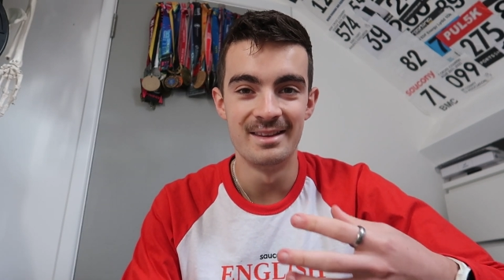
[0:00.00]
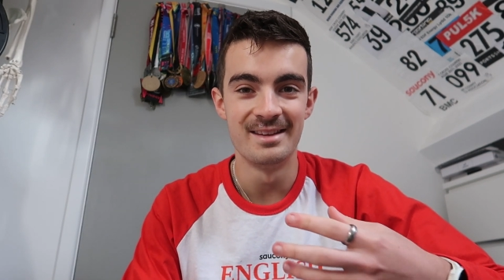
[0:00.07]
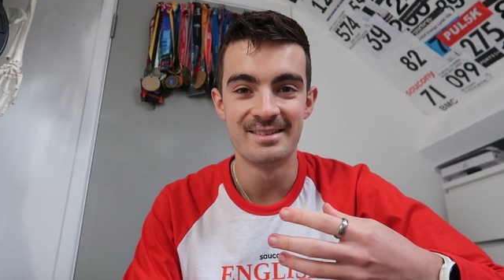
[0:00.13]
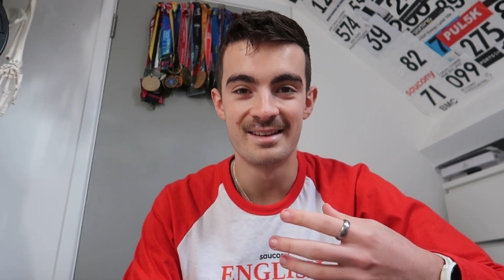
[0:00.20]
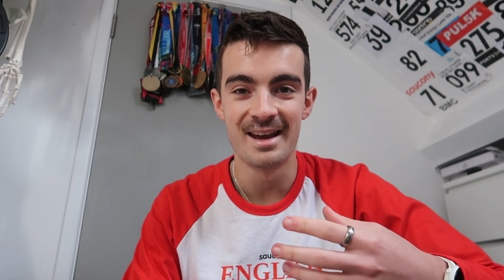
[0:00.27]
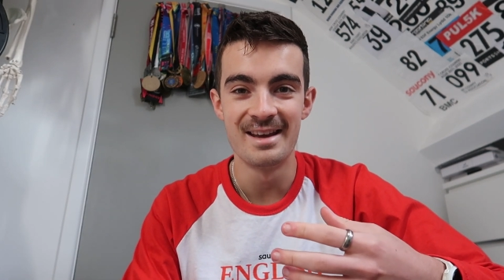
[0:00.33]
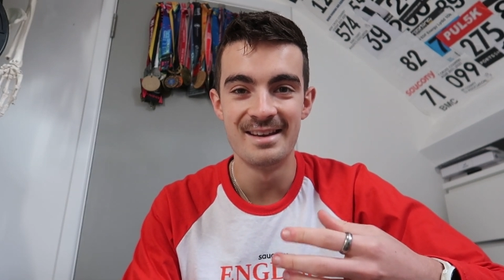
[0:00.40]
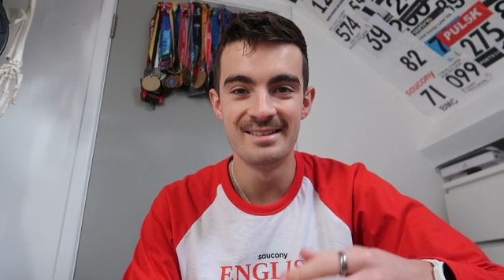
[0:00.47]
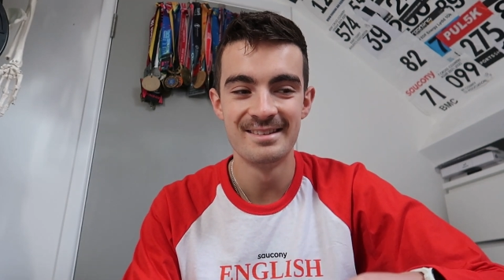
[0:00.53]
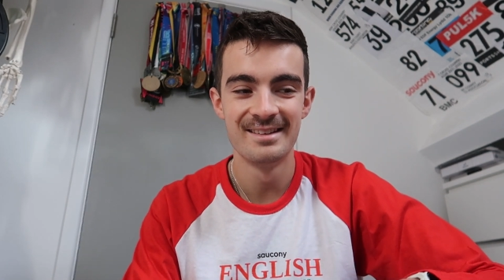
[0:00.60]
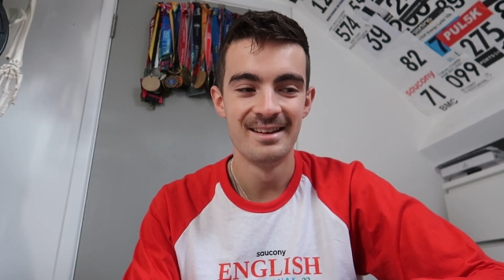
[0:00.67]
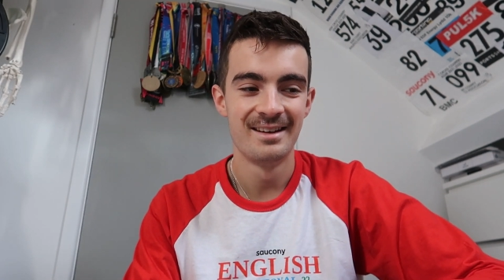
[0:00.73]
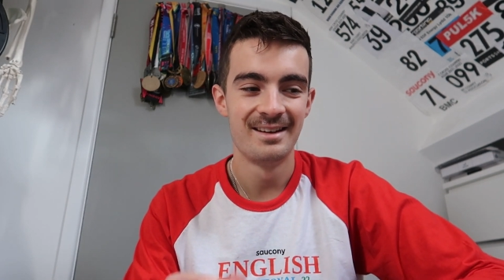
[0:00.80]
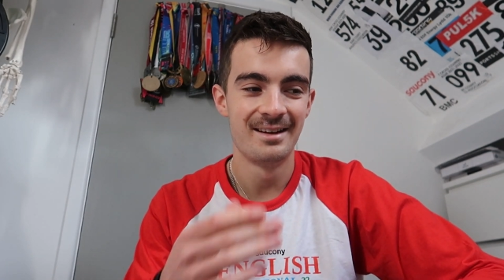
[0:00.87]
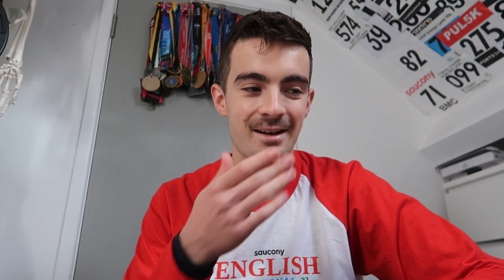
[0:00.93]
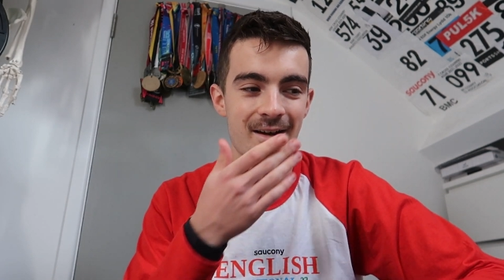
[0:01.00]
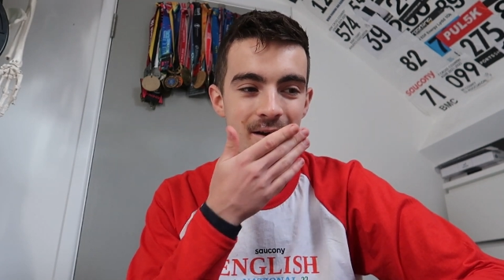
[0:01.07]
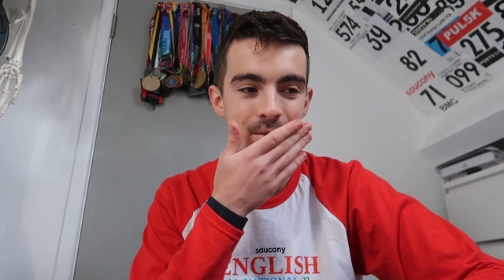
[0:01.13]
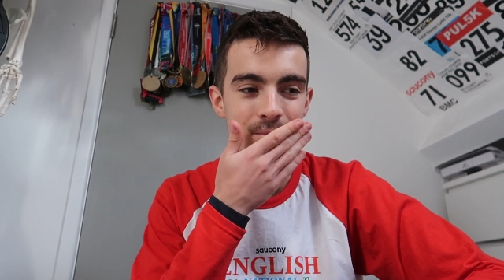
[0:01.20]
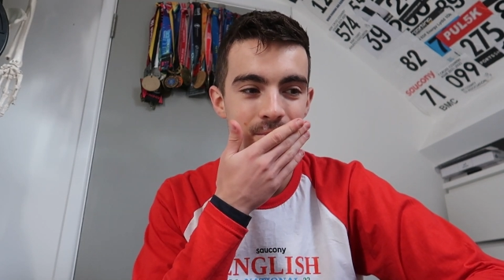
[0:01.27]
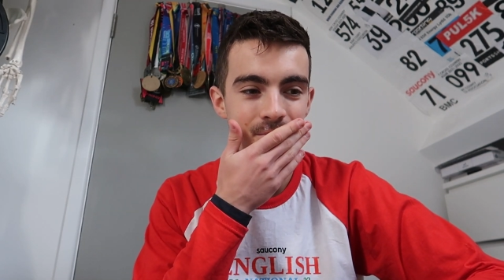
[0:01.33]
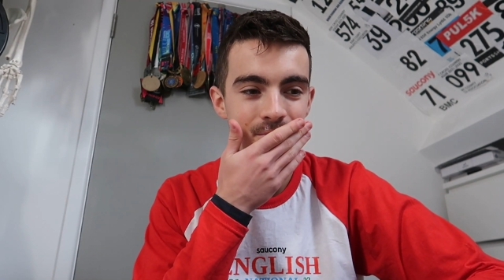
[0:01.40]
in this case,
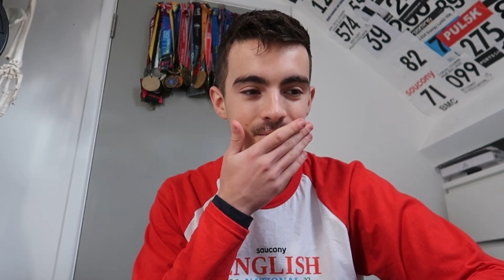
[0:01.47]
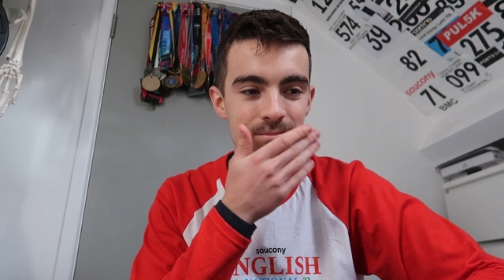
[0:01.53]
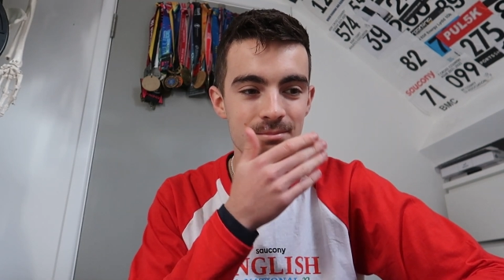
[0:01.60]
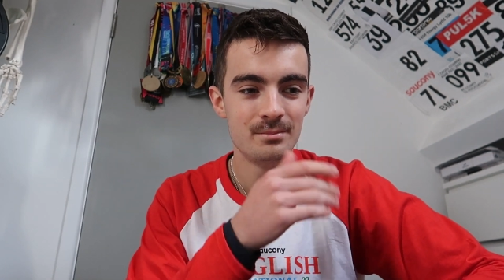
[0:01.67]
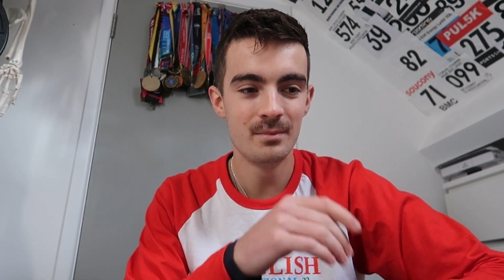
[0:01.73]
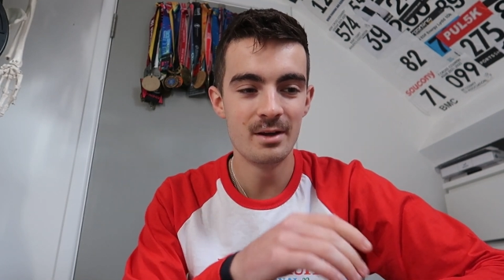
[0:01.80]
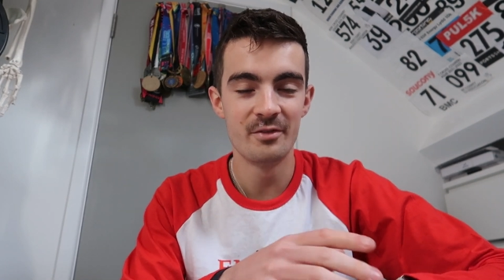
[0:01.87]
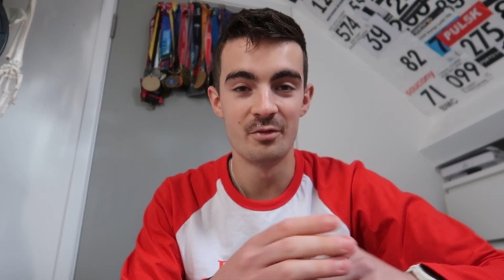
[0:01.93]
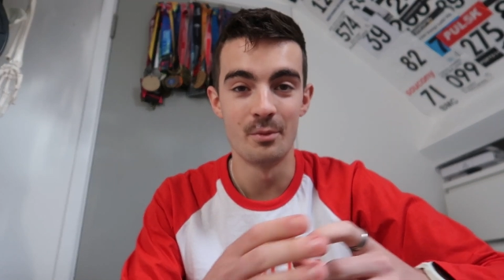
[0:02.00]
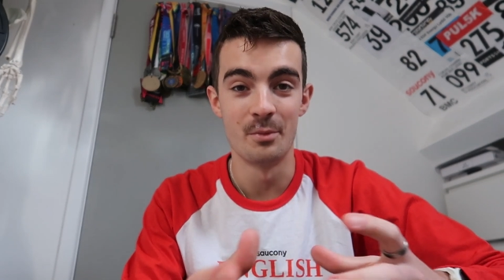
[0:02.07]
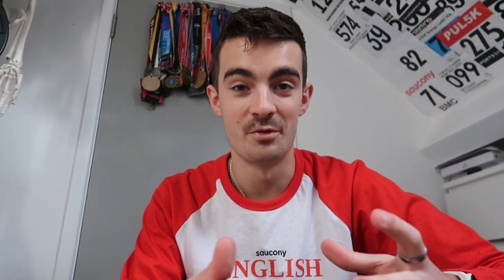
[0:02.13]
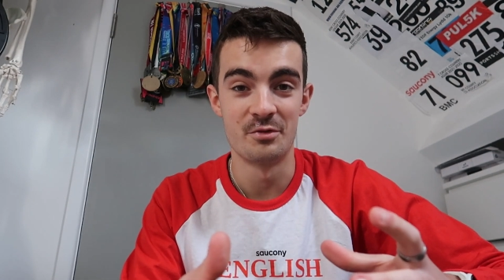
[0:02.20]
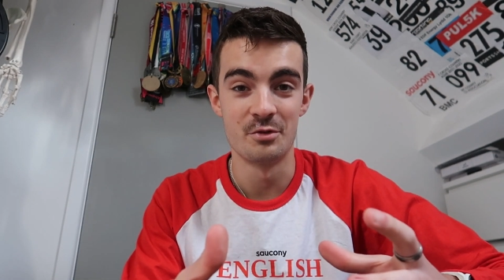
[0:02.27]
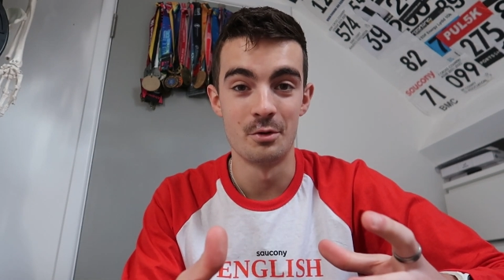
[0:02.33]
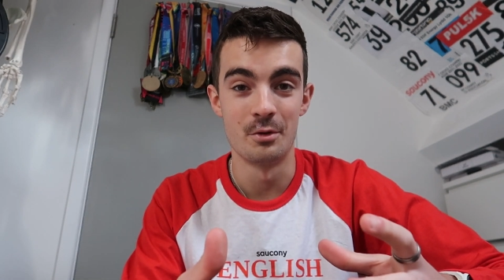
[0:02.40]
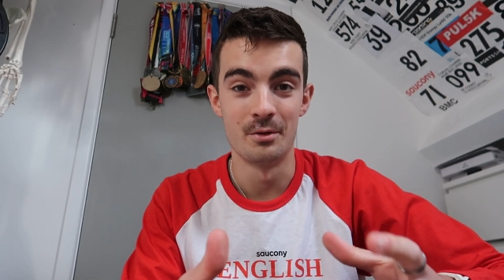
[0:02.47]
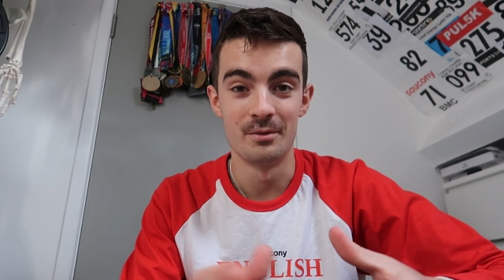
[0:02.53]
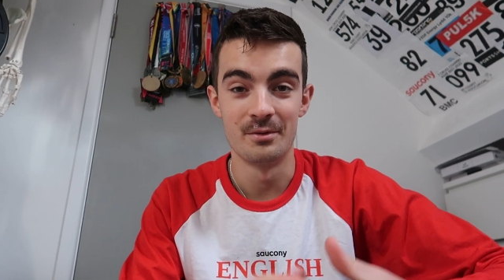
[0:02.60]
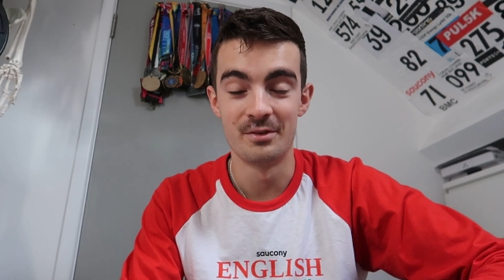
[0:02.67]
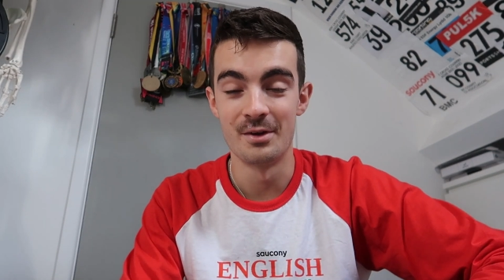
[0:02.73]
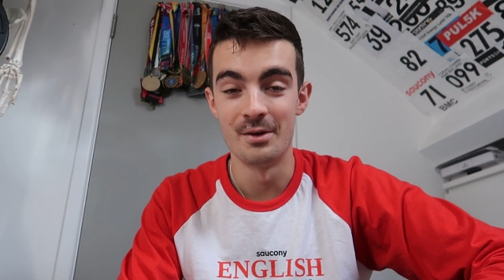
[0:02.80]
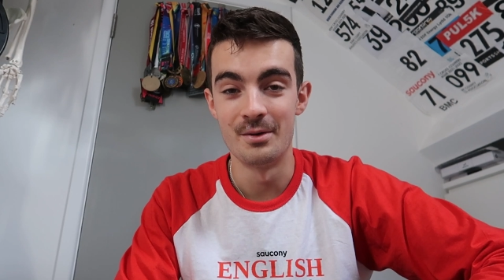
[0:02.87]
um, from the strong.
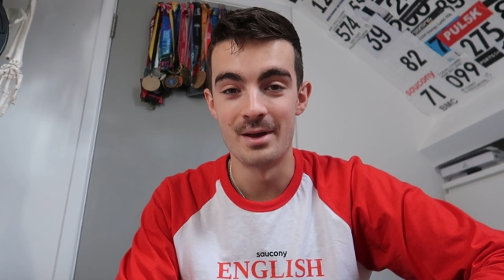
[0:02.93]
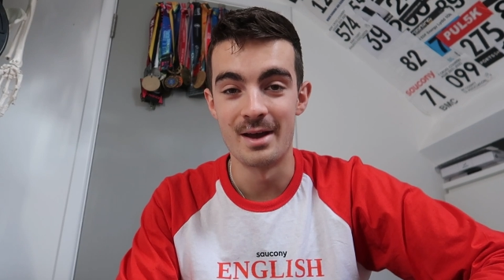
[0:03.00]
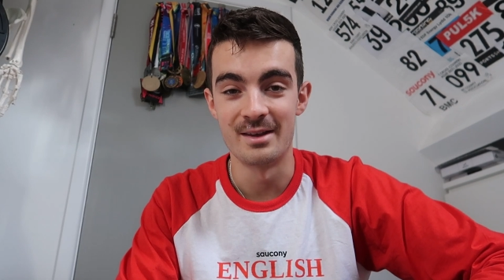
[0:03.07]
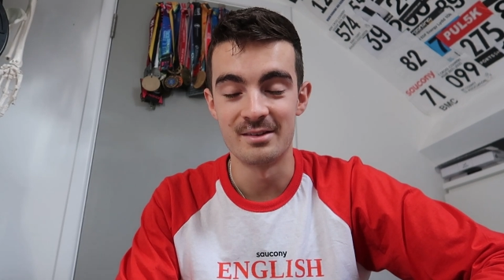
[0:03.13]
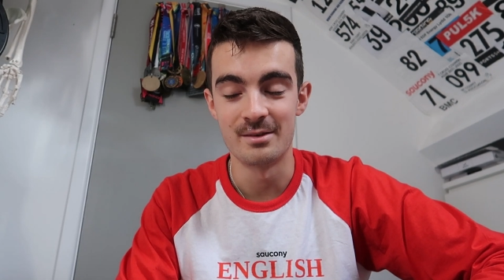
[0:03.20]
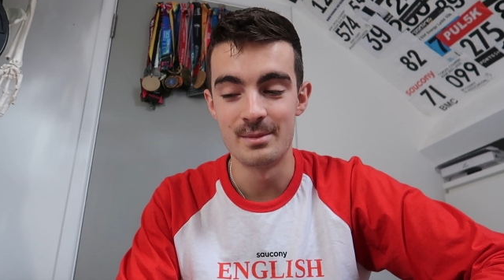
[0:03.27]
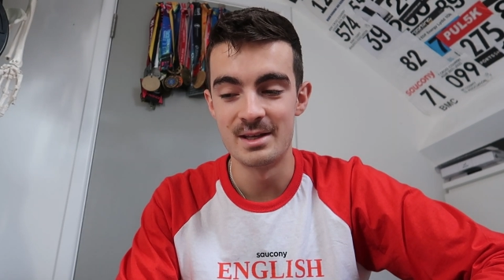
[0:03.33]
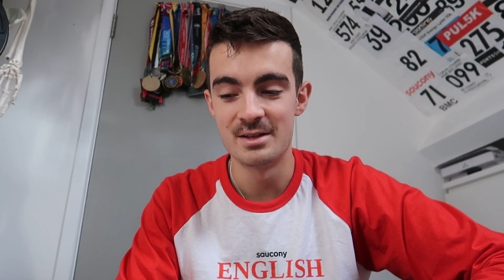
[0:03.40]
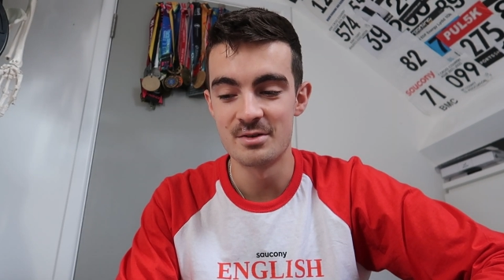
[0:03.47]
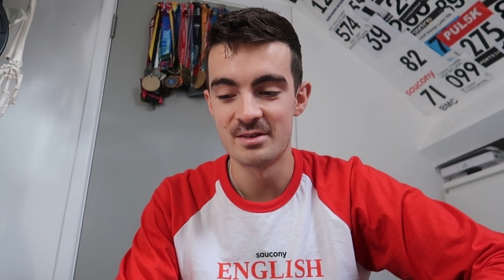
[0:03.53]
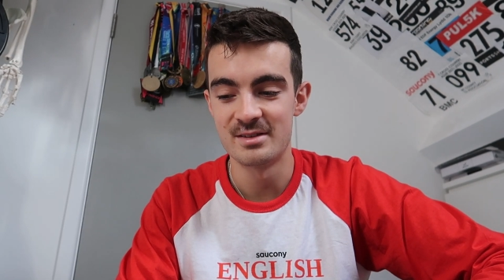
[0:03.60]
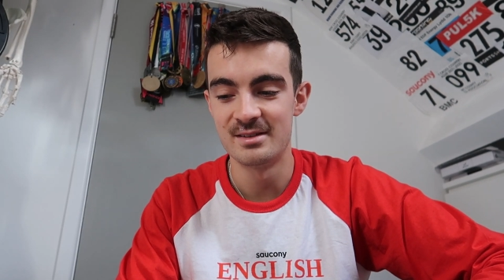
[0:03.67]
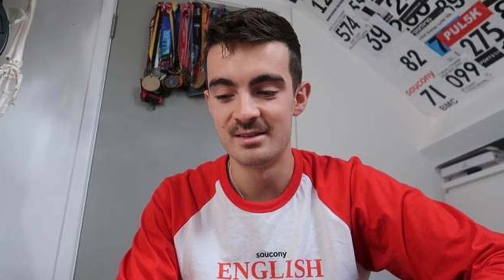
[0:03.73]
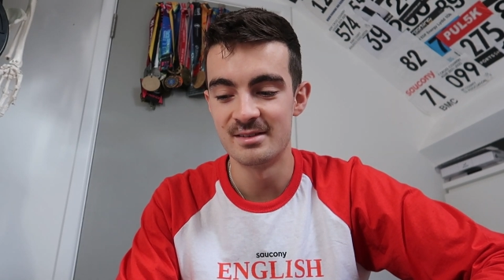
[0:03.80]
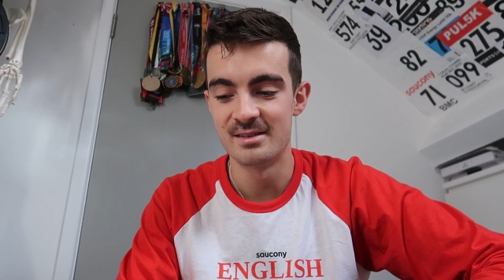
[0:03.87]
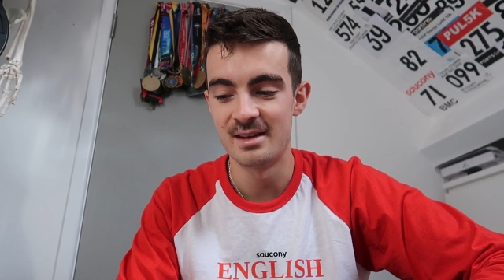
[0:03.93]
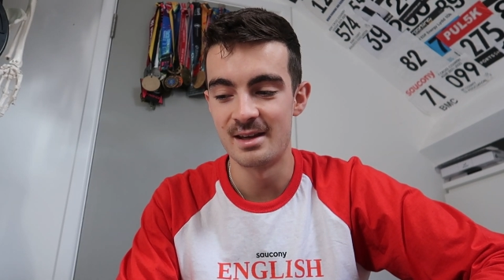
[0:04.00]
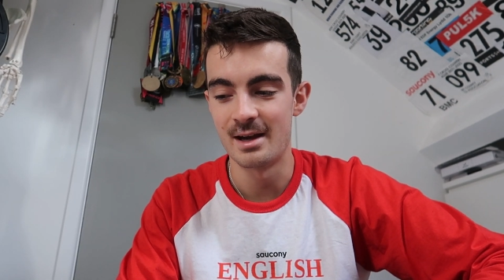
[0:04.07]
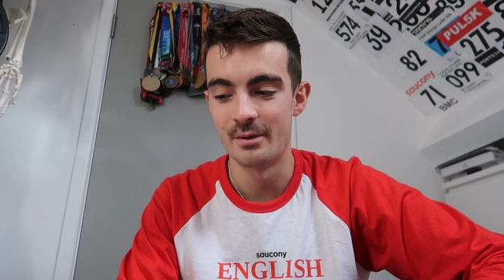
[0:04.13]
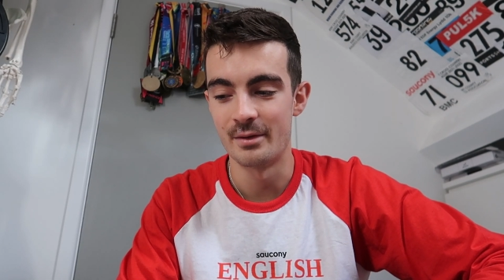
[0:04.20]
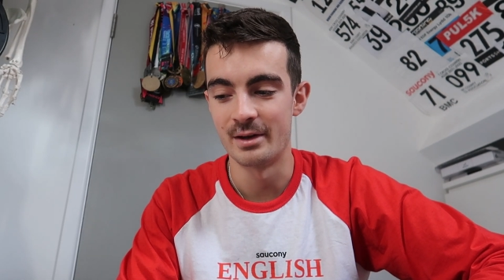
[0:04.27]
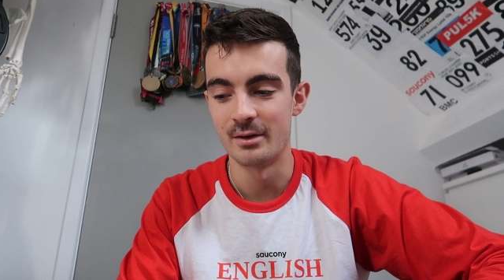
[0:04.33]
So yeah, it's going to be interesting to see
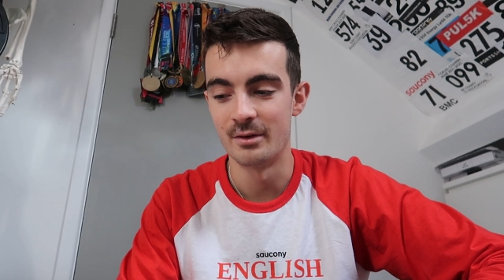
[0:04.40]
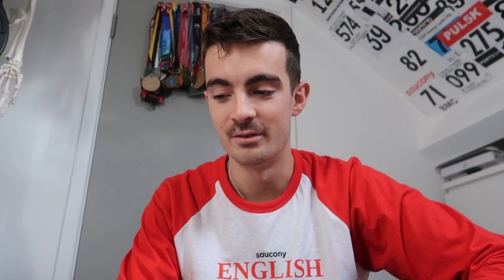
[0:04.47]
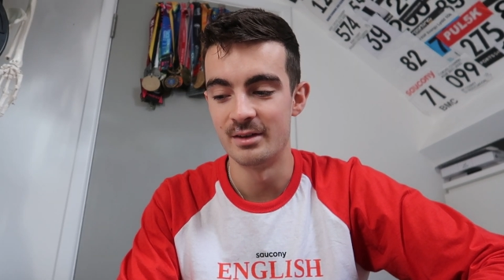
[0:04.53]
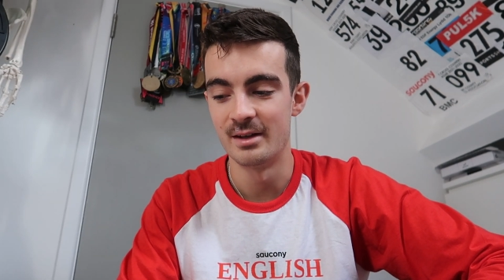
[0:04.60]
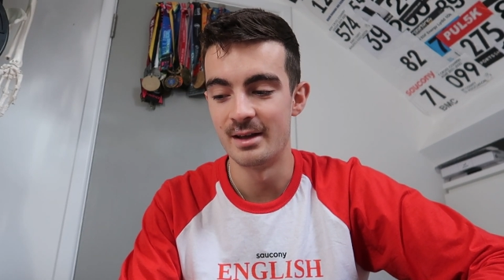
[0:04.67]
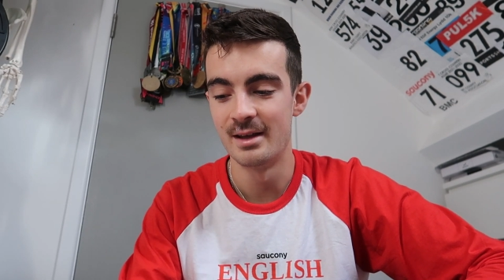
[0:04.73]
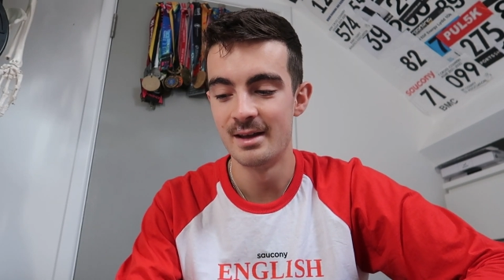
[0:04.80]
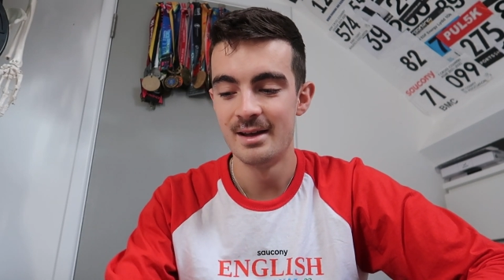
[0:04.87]
how that goes today.